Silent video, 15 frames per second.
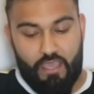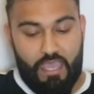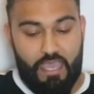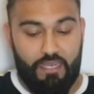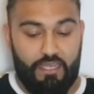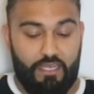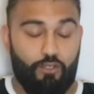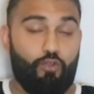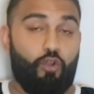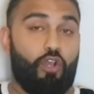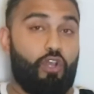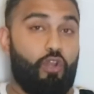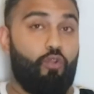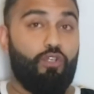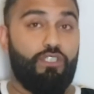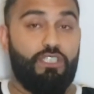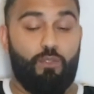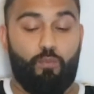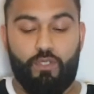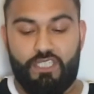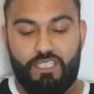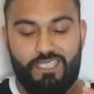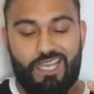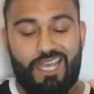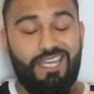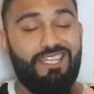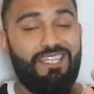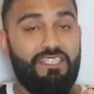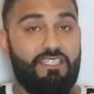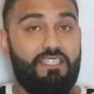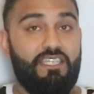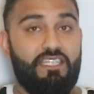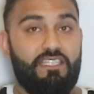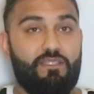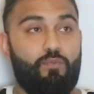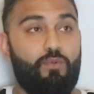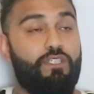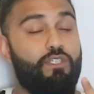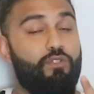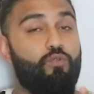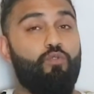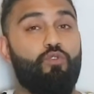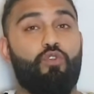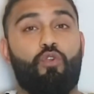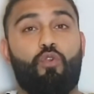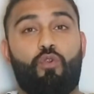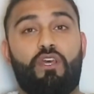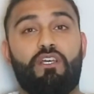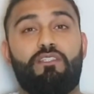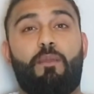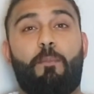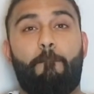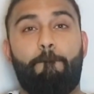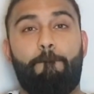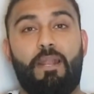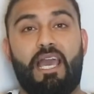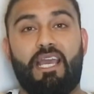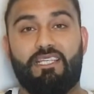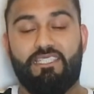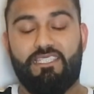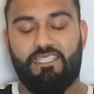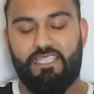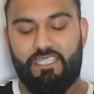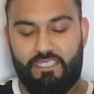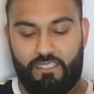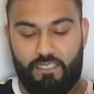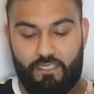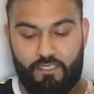And then you got kalonji, which is onion seeds, which is also known as black seed.